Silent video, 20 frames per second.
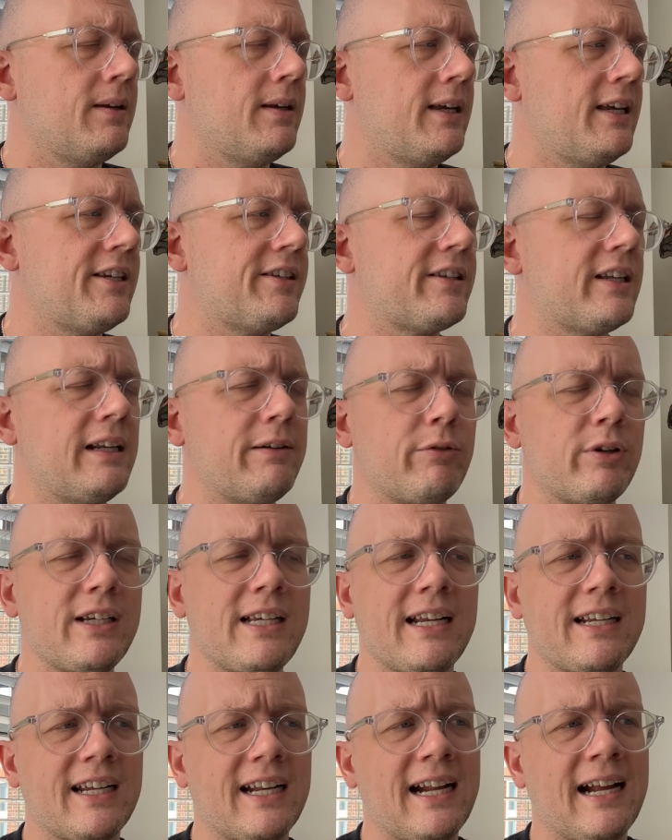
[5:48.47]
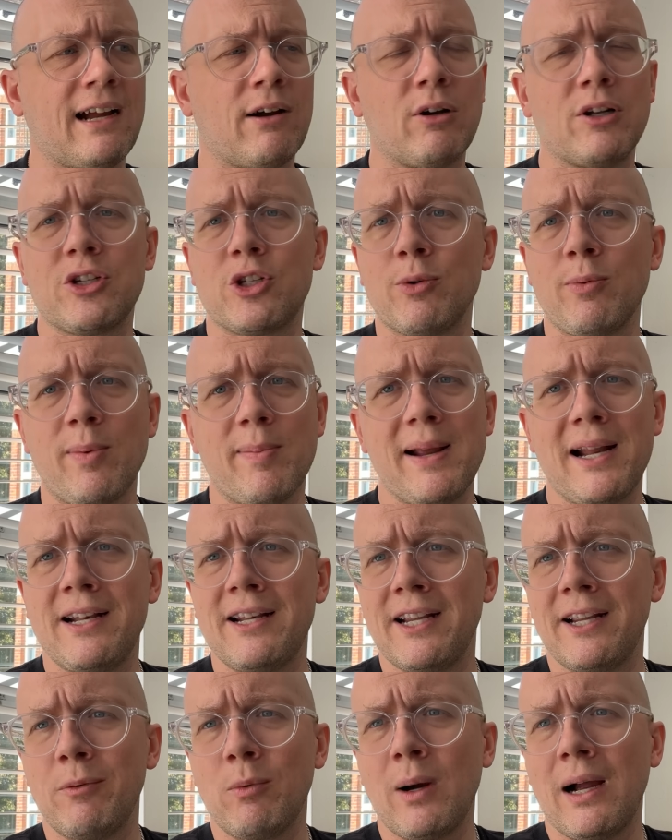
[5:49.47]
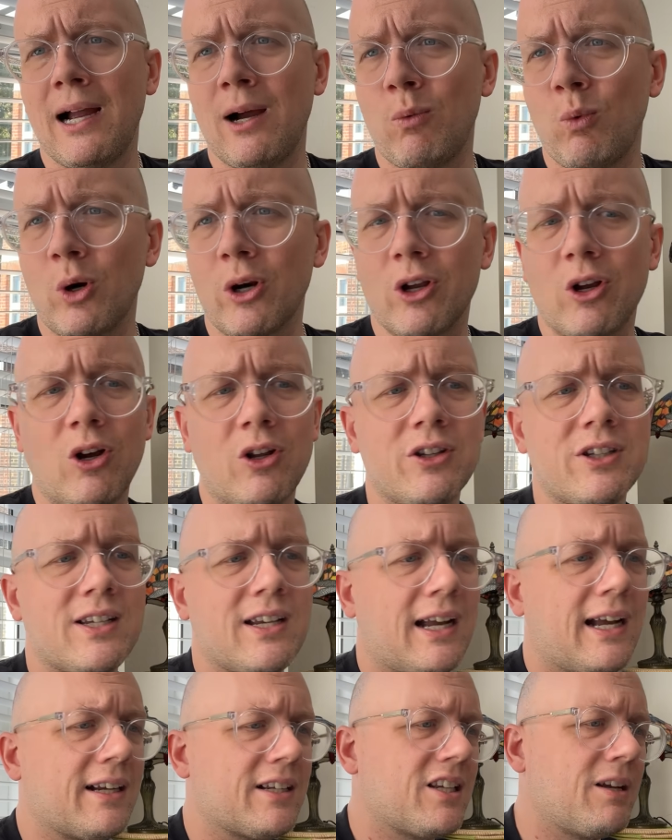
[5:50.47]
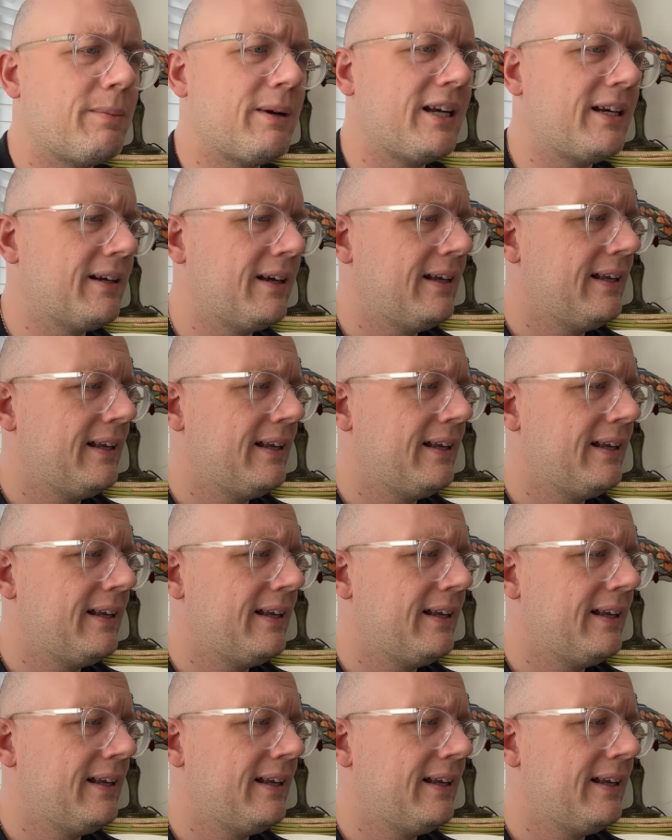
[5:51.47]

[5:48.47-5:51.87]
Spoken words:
His delivery's headed out, and Zubimendi, wow, what a contact. I mean,